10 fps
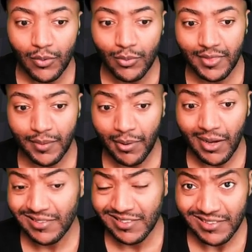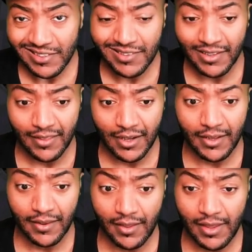with the boss insisting
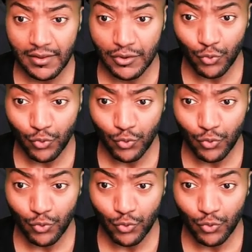that the